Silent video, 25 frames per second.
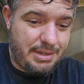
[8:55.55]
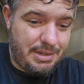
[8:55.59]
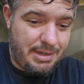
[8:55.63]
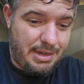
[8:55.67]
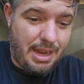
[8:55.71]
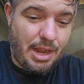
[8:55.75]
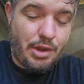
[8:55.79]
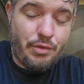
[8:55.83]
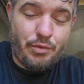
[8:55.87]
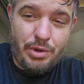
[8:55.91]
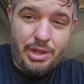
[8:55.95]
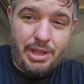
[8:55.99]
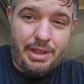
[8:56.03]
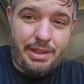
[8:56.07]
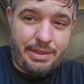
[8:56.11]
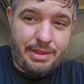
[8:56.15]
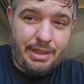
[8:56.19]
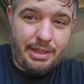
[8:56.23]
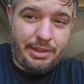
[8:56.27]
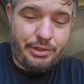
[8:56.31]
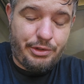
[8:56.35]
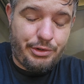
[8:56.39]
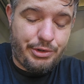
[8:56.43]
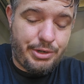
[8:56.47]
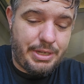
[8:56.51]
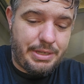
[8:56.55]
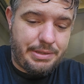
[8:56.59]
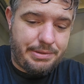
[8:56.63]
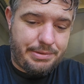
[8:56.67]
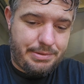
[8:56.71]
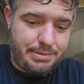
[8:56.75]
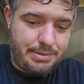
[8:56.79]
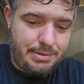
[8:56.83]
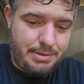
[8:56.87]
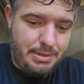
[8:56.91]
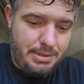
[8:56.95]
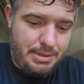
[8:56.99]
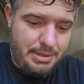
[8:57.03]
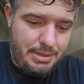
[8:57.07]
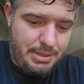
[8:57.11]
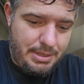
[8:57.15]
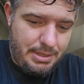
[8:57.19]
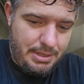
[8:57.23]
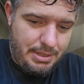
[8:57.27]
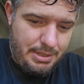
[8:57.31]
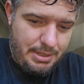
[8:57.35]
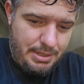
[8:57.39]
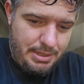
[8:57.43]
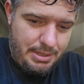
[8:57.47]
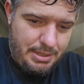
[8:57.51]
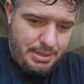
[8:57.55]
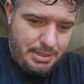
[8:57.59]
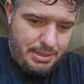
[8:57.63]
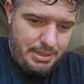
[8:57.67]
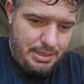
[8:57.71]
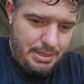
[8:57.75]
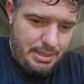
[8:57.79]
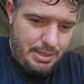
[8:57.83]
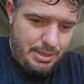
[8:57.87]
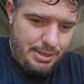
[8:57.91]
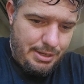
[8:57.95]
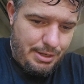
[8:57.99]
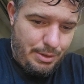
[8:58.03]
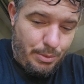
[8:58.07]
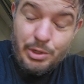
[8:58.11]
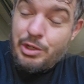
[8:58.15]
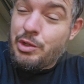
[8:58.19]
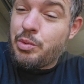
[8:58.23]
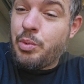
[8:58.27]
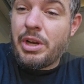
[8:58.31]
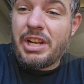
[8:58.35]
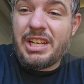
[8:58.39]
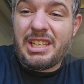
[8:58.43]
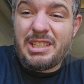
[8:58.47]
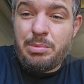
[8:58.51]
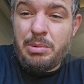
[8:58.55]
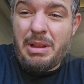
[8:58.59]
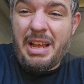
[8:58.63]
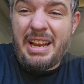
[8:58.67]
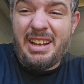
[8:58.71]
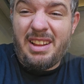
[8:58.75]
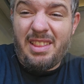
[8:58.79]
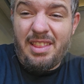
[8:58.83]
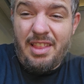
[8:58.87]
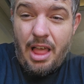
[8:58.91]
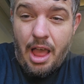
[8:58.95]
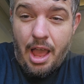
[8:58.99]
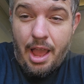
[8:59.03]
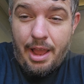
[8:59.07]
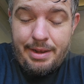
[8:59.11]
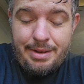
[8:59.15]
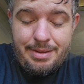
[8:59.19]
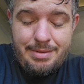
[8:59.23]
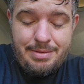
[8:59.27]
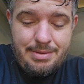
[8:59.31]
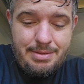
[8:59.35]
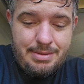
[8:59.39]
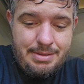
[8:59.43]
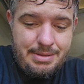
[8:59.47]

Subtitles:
I really think there is, which would explain a lot.